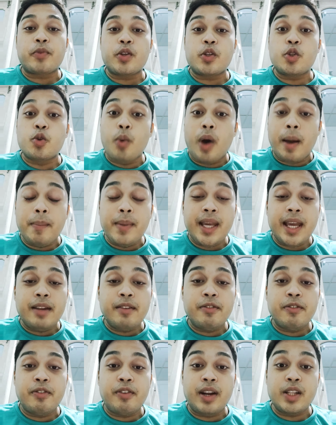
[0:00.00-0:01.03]
Swami and
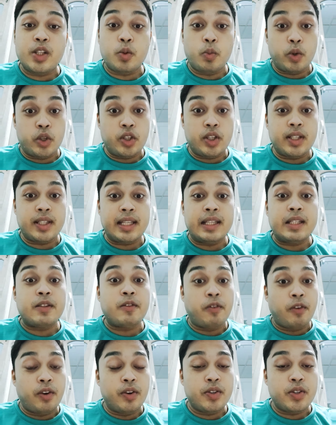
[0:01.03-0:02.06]
Friends, which is his
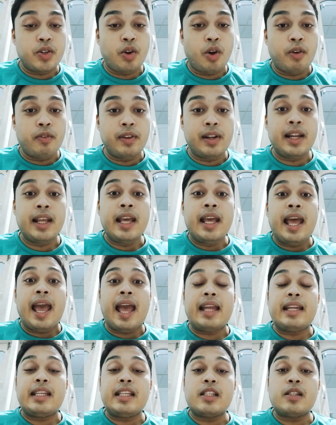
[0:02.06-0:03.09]
first novel.
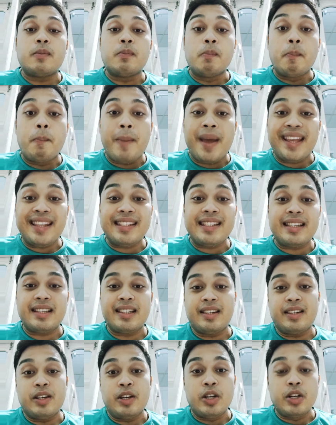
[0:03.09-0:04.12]
And his
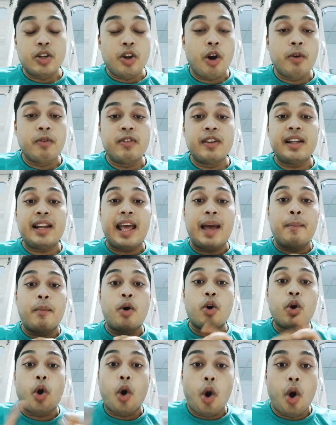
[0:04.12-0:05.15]
best novel
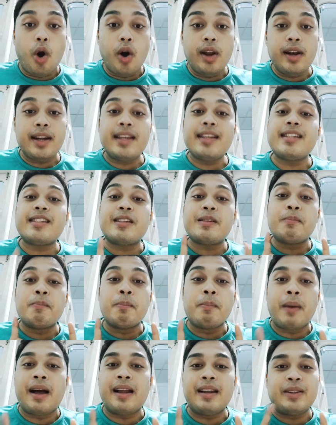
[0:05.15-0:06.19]
among all is
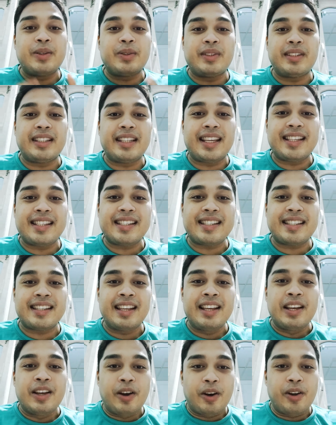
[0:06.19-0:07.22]
Malguri Days.
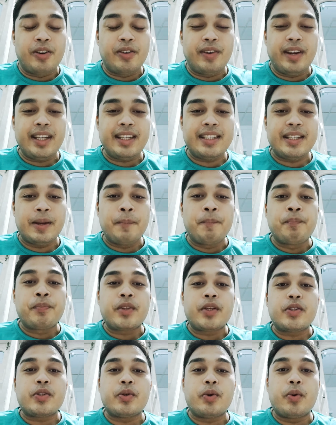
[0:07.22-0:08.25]
All right.
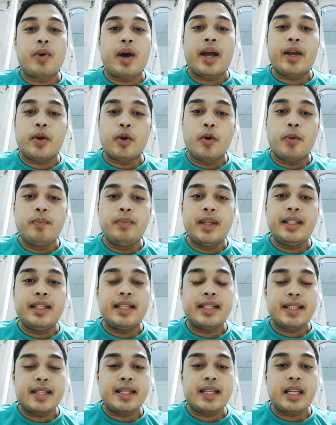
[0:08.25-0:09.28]
So I hope that
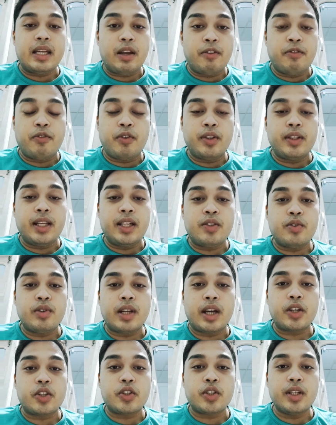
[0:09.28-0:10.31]
this is enough for the
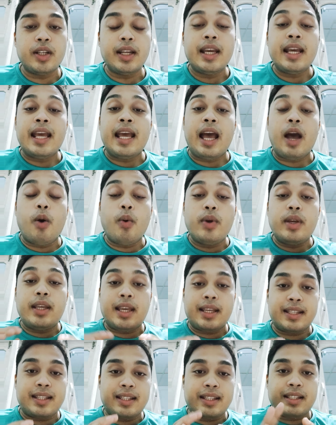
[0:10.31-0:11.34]
introduction. Oh
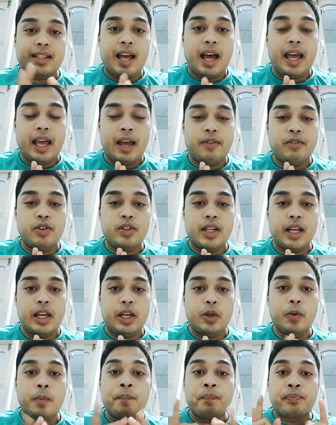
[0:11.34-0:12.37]
yes, I have to tell
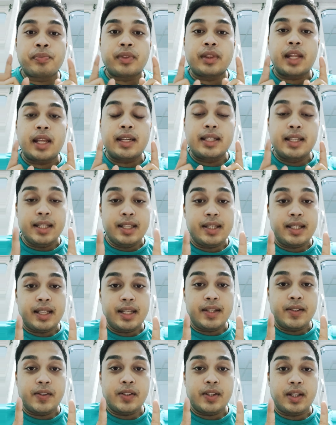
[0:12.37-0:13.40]
you that this
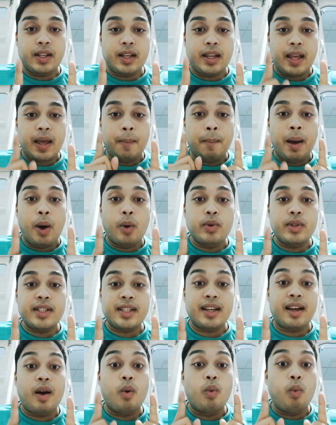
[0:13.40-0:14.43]
is about
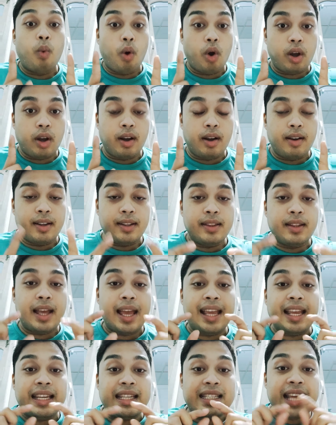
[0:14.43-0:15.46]
a walker. The
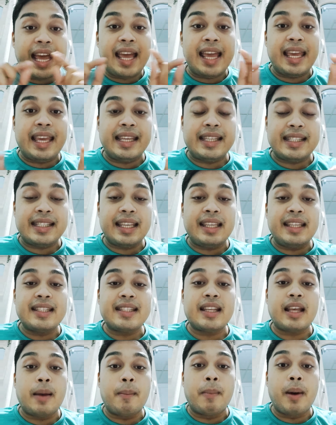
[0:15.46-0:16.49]
entire essay is
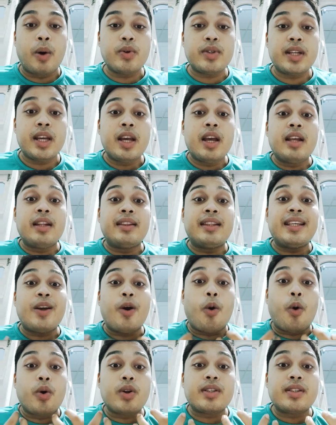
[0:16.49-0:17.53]
about the
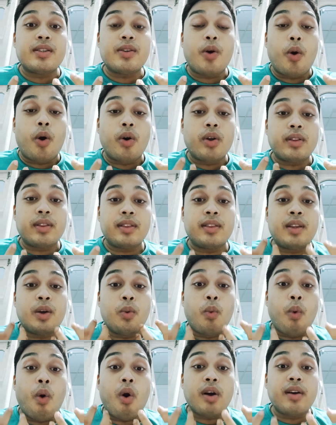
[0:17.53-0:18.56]

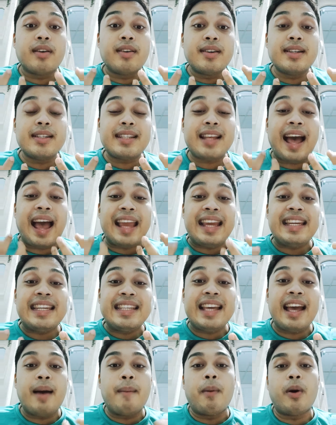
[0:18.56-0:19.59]
walker's
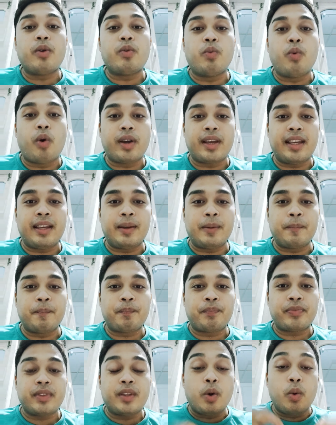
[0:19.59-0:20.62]
idea about walking.
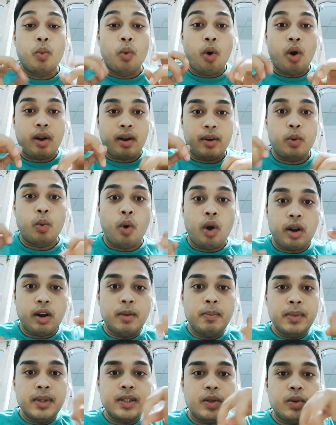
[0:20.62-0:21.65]
The walker. Walker
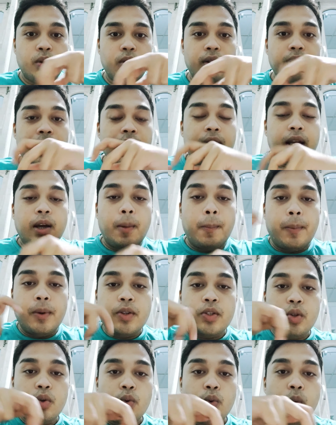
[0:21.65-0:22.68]
means, you know, a
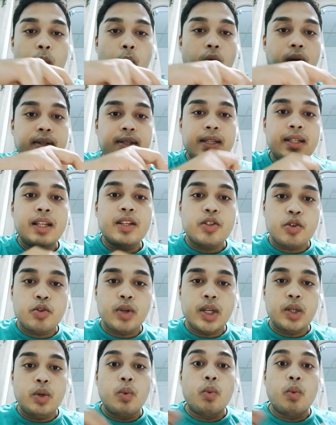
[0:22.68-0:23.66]
person who walks in the street.